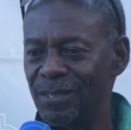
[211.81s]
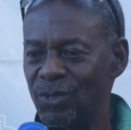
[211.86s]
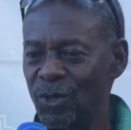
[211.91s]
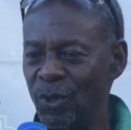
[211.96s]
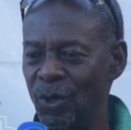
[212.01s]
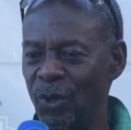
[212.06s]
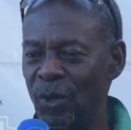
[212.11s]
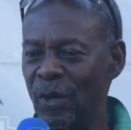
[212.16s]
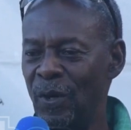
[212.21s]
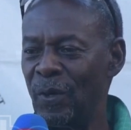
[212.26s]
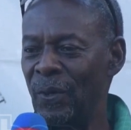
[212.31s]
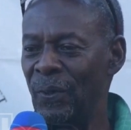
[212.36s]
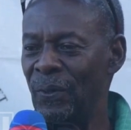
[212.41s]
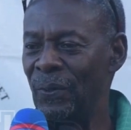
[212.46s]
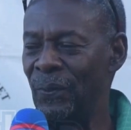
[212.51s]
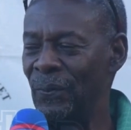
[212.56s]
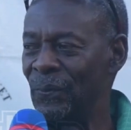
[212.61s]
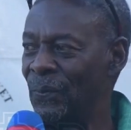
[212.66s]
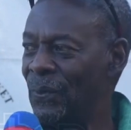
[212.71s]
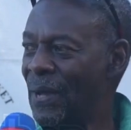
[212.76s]
So
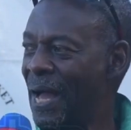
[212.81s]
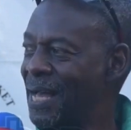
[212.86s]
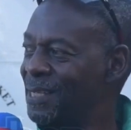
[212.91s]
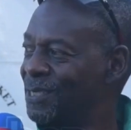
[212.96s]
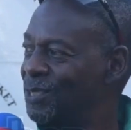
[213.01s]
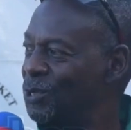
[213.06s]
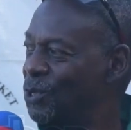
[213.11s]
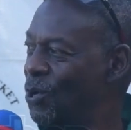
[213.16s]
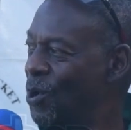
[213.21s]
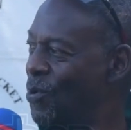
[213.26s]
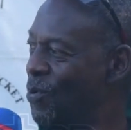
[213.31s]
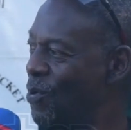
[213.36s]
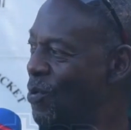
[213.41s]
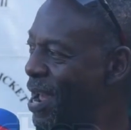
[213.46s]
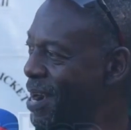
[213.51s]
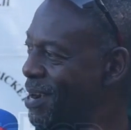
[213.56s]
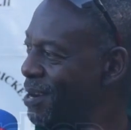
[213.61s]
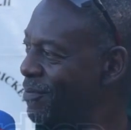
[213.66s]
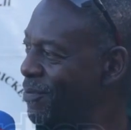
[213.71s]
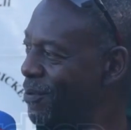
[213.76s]
as John
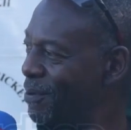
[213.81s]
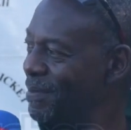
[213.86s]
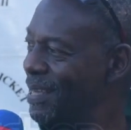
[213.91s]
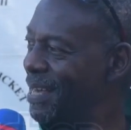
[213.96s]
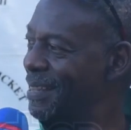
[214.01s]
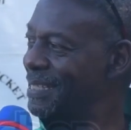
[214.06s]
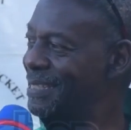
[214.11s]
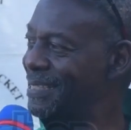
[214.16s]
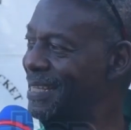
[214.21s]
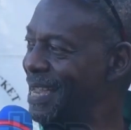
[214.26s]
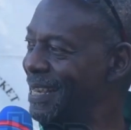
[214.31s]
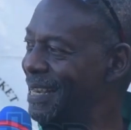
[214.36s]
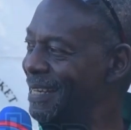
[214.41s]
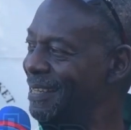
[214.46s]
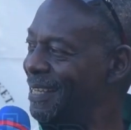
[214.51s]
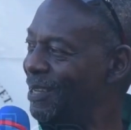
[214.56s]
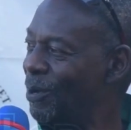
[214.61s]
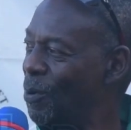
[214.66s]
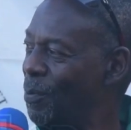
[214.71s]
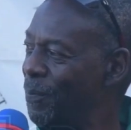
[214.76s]
ran in from the other side,
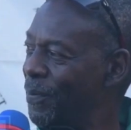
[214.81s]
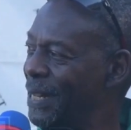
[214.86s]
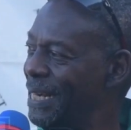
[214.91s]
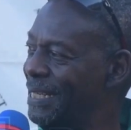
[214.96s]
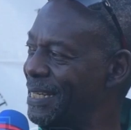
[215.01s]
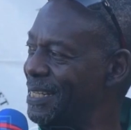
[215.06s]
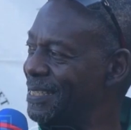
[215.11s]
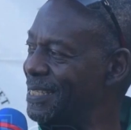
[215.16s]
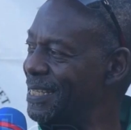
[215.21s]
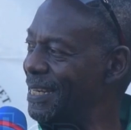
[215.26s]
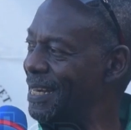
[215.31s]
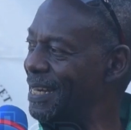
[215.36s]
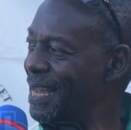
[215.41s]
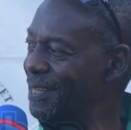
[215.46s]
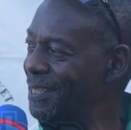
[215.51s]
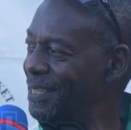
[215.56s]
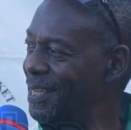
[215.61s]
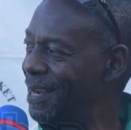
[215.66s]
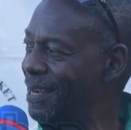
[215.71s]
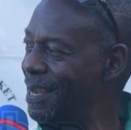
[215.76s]
the commentator said
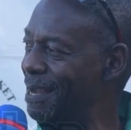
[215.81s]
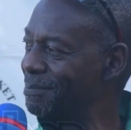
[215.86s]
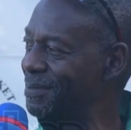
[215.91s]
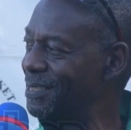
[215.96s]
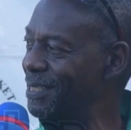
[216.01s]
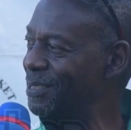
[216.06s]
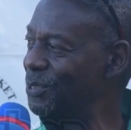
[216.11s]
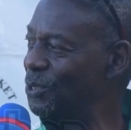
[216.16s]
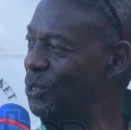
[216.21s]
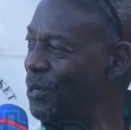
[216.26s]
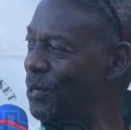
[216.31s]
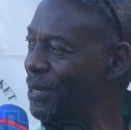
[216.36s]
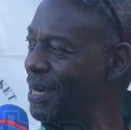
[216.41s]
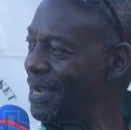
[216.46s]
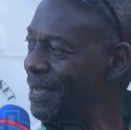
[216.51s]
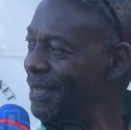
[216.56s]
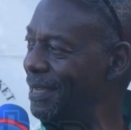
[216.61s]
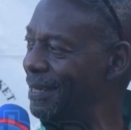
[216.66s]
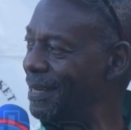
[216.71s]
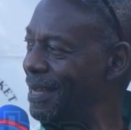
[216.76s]
that here comes in John
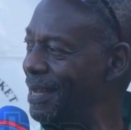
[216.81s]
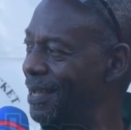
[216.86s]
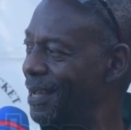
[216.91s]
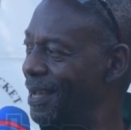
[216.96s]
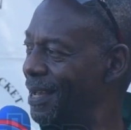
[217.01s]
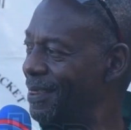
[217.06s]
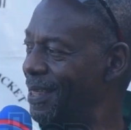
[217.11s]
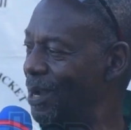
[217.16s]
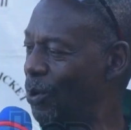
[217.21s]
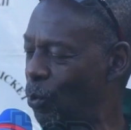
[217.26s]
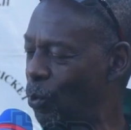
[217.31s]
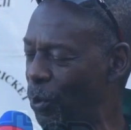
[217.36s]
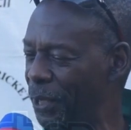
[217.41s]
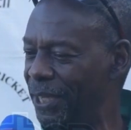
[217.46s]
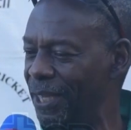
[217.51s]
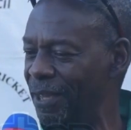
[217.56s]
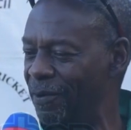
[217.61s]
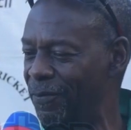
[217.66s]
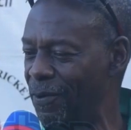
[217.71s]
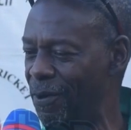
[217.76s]
Nagenda, the
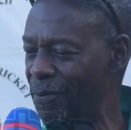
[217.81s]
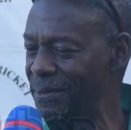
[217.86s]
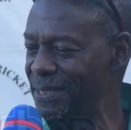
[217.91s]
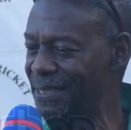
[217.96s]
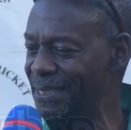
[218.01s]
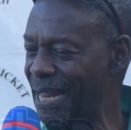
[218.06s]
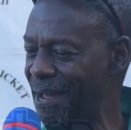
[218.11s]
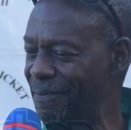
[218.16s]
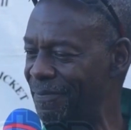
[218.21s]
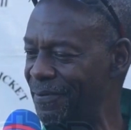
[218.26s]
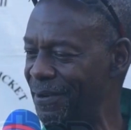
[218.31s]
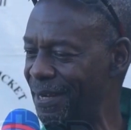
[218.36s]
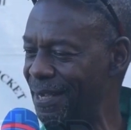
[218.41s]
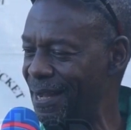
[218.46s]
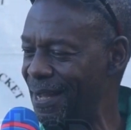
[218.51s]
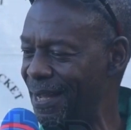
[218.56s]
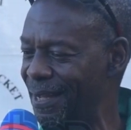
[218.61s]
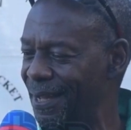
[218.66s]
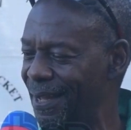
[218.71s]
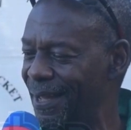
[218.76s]
quickie from East
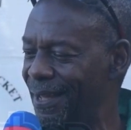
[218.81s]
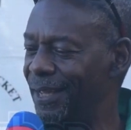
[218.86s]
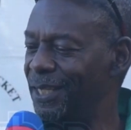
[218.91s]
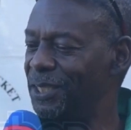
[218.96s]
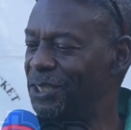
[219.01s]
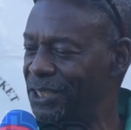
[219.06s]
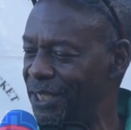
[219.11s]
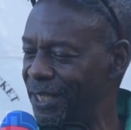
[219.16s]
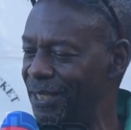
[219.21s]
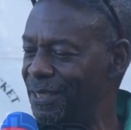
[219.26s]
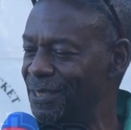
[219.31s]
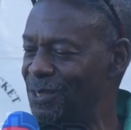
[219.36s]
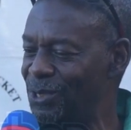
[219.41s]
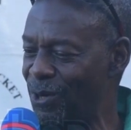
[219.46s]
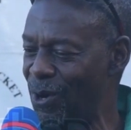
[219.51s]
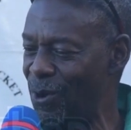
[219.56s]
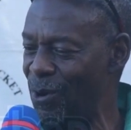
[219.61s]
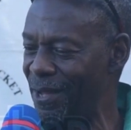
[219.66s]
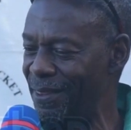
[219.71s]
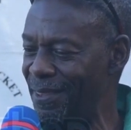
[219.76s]
Africa, a shade
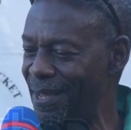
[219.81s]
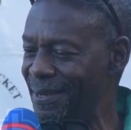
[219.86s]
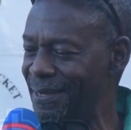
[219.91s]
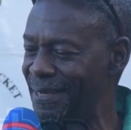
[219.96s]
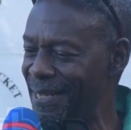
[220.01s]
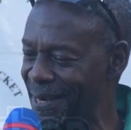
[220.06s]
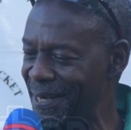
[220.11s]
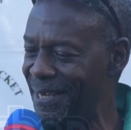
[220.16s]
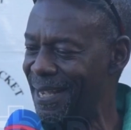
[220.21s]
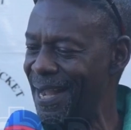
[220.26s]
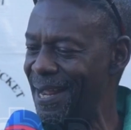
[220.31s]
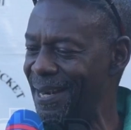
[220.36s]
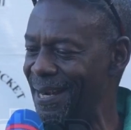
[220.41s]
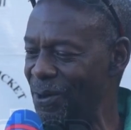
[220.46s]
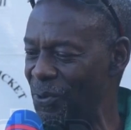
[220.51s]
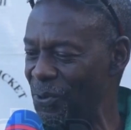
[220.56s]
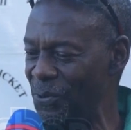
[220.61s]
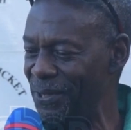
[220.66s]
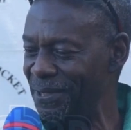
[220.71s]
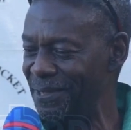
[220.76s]
slower than Derek
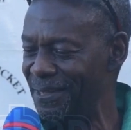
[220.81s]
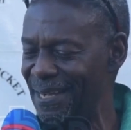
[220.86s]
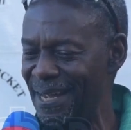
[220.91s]
Underwood.